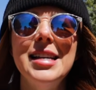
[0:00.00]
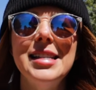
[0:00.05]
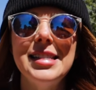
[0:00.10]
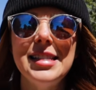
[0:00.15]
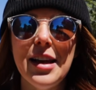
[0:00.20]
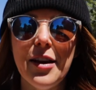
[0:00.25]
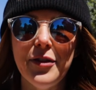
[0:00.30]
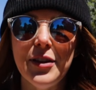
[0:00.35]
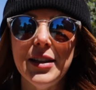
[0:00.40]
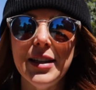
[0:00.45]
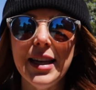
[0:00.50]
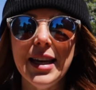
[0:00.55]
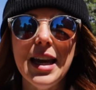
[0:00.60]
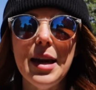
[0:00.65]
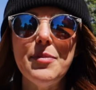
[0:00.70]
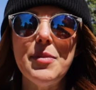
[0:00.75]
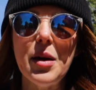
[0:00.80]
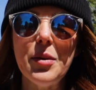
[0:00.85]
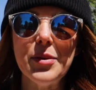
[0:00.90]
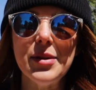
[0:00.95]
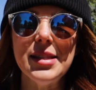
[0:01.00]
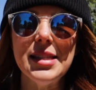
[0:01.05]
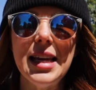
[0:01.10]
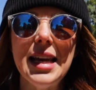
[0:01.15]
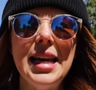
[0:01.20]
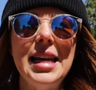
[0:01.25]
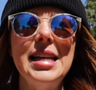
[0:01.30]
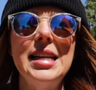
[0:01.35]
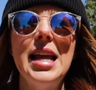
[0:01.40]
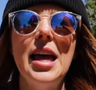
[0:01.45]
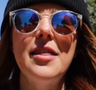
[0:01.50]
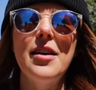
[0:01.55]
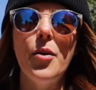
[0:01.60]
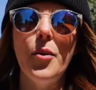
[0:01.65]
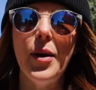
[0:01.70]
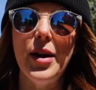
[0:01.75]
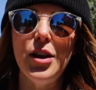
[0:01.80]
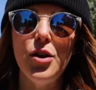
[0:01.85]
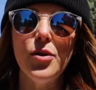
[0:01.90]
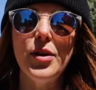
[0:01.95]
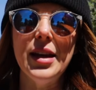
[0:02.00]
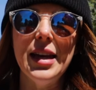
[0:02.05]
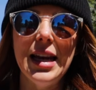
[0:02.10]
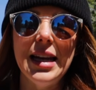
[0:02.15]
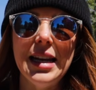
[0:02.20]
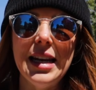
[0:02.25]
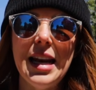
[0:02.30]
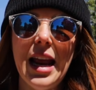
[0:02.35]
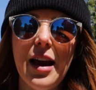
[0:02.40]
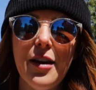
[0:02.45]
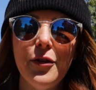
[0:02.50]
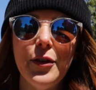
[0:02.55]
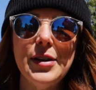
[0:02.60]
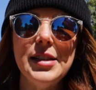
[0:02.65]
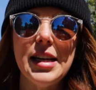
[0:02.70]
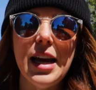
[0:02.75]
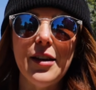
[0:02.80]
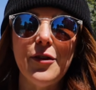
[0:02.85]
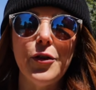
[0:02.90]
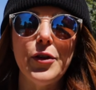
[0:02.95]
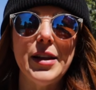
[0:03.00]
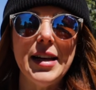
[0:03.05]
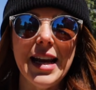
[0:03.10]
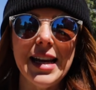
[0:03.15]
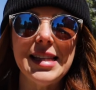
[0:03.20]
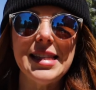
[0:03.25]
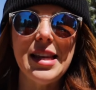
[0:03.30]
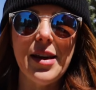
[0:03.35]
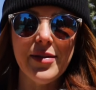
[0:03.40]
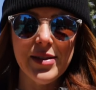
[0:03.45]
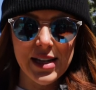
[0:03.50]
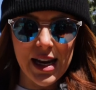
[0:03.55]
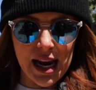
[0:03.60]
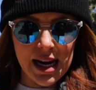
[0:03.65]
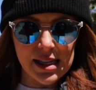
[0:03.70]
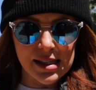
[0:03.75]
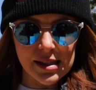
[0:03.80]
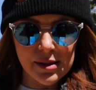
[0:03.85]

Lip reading: Definitely keep that receipt, that way you can get in every day for the next 7 days.